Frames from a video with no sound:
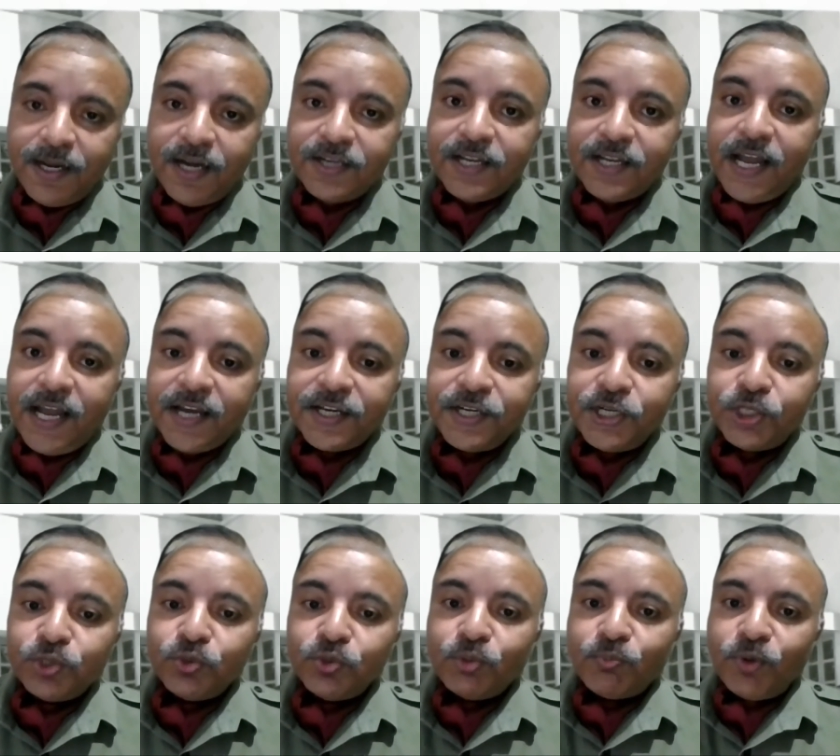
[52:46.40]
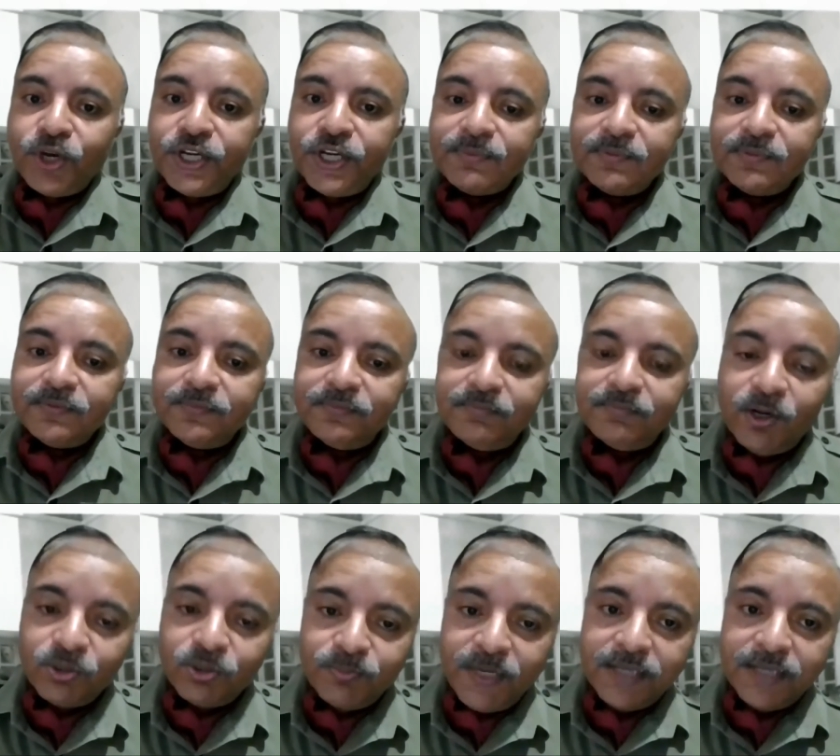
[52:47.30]
had agreed to appoint
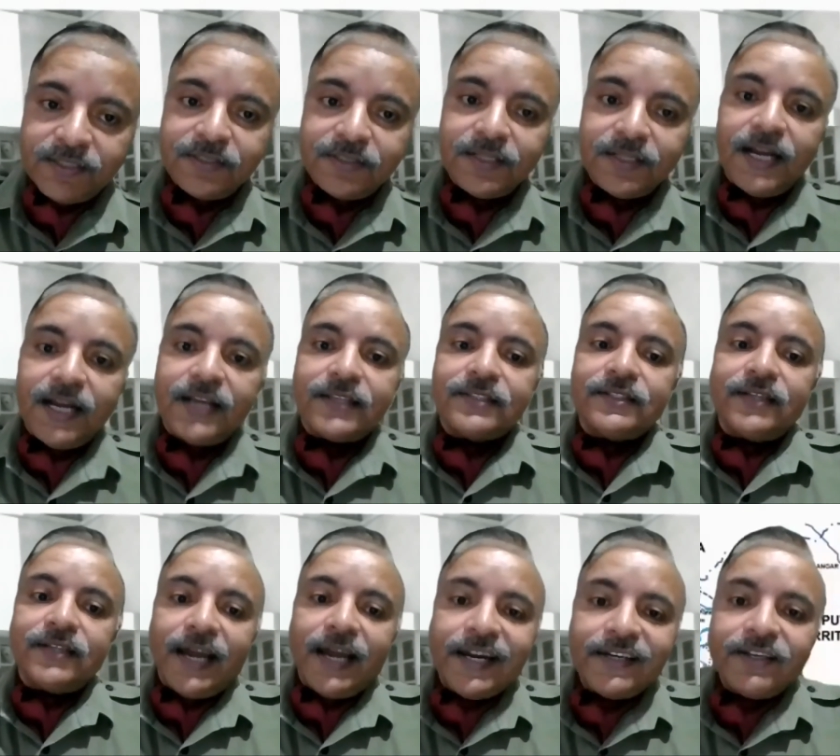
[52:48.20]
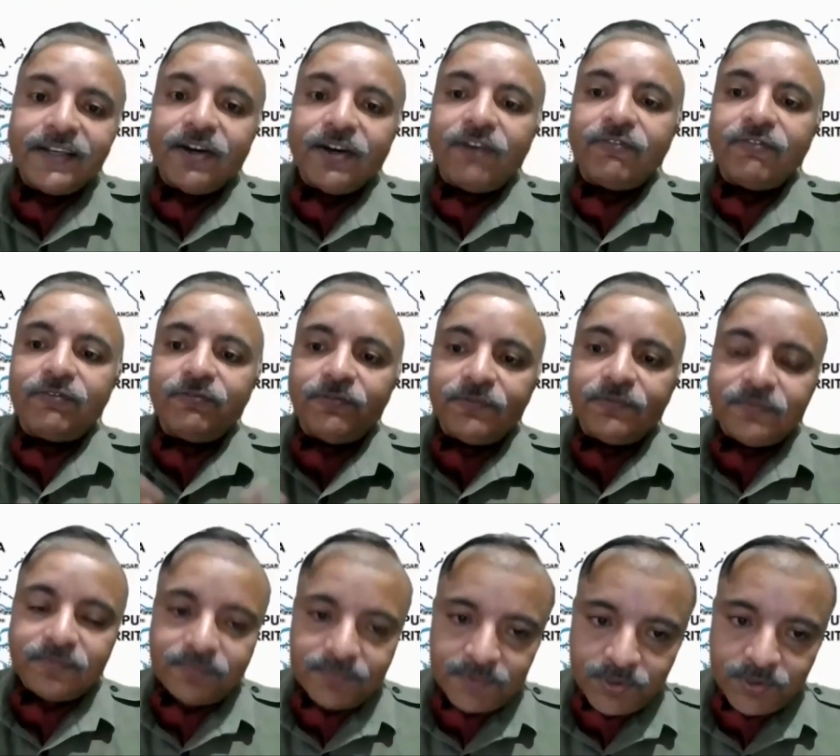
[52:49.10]
Mountbatten as the head of
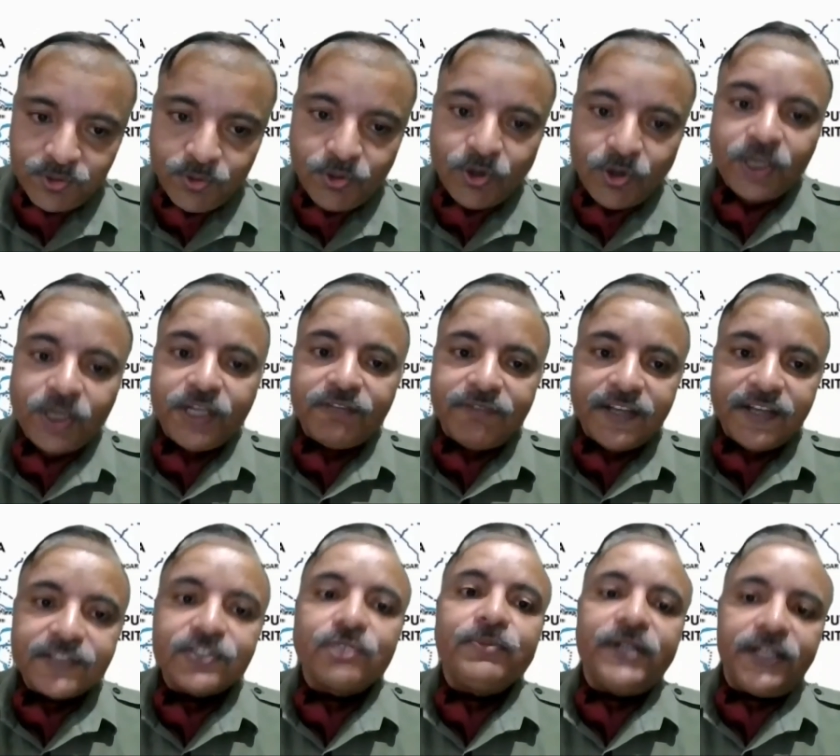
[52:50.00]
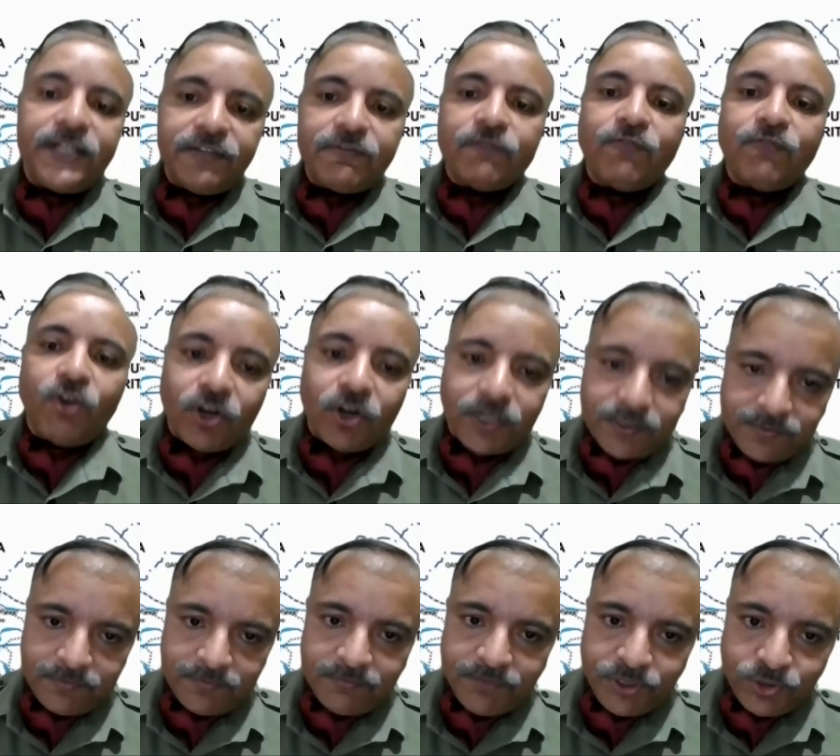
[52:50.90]
so-called Defense Committee for
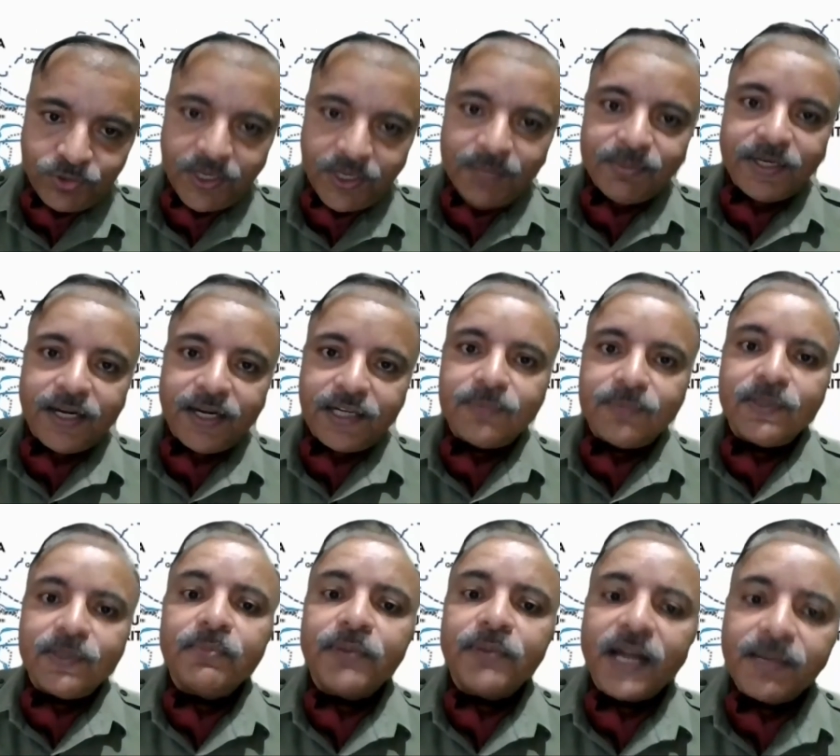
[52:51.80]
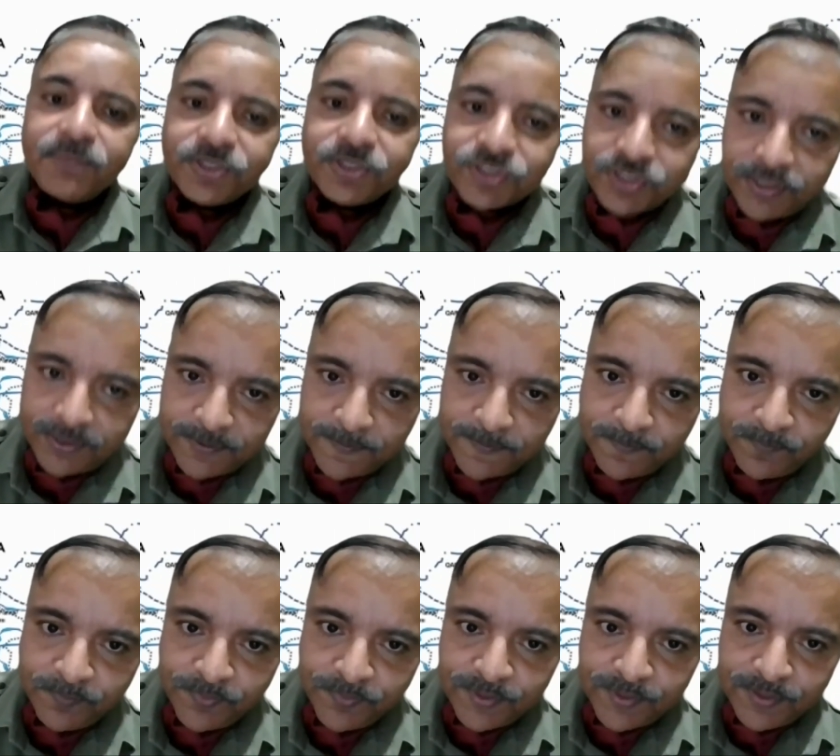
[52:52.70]
War, which should have been headed by the Prime Minister.
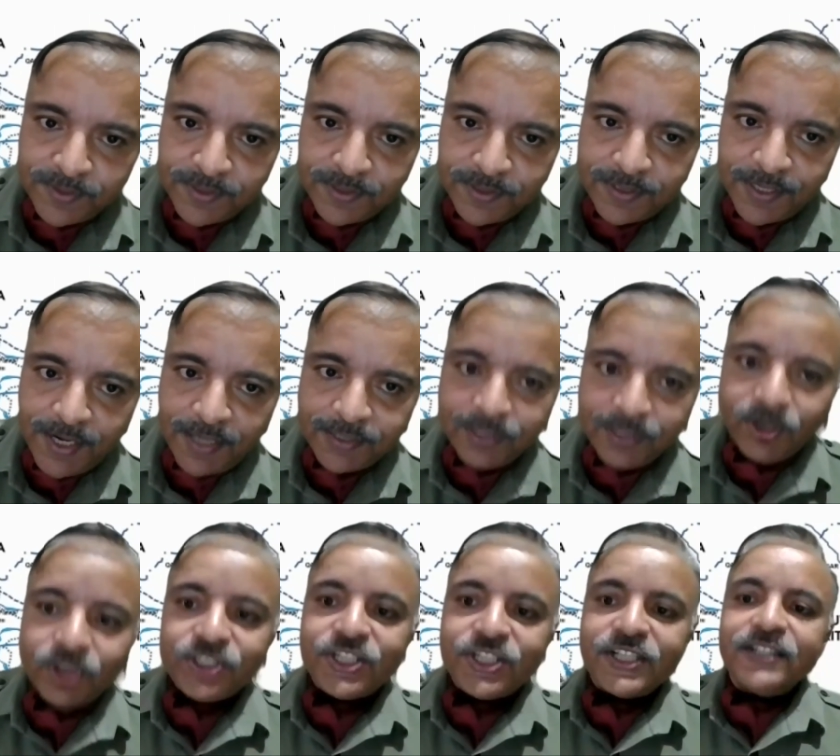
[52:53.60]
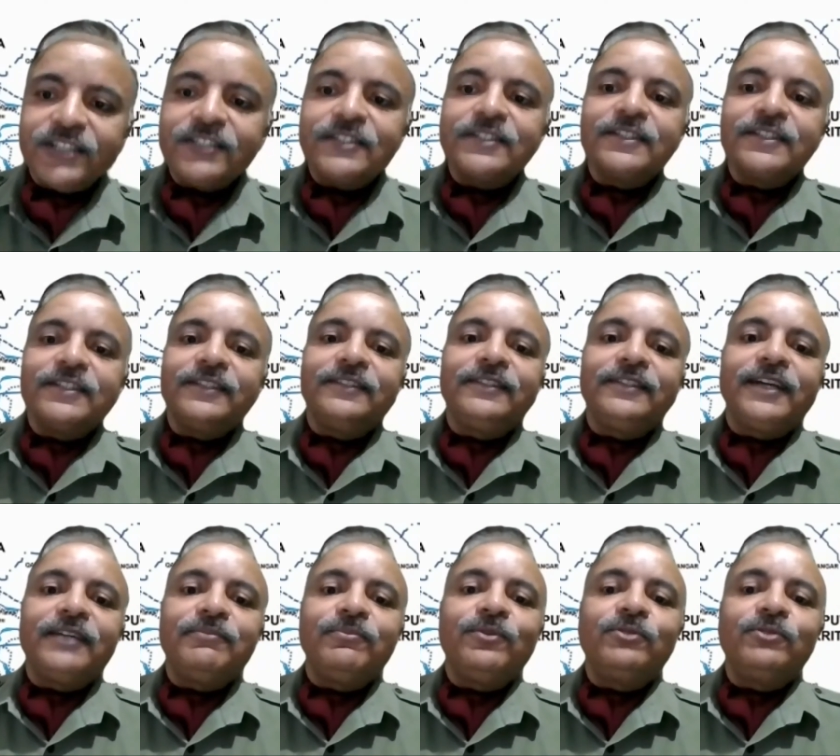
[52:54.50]
And the logic is
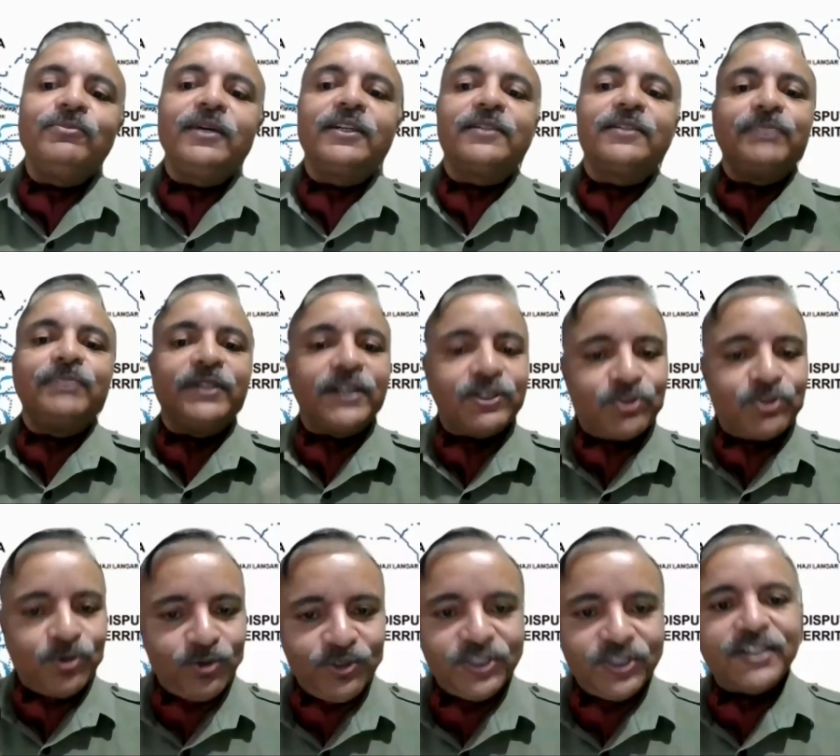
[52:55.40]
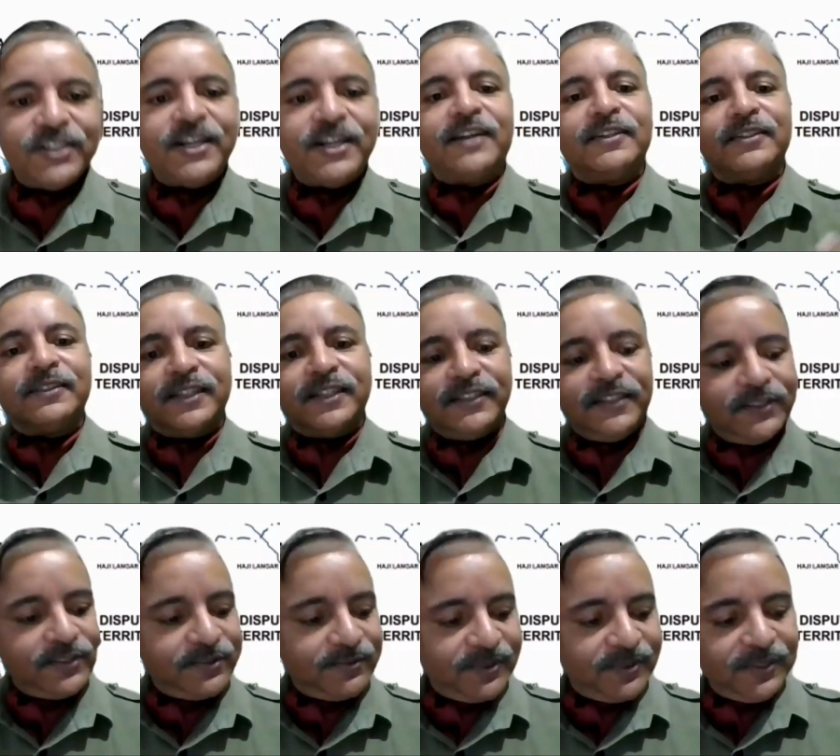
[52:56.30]
that Mountbatten, being a soldier and a
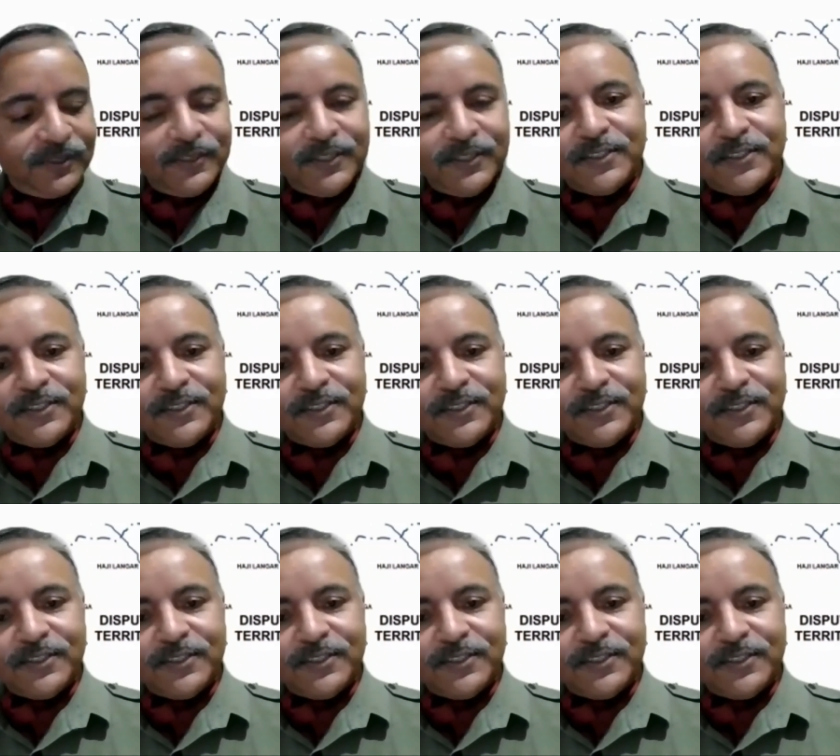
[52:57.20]
career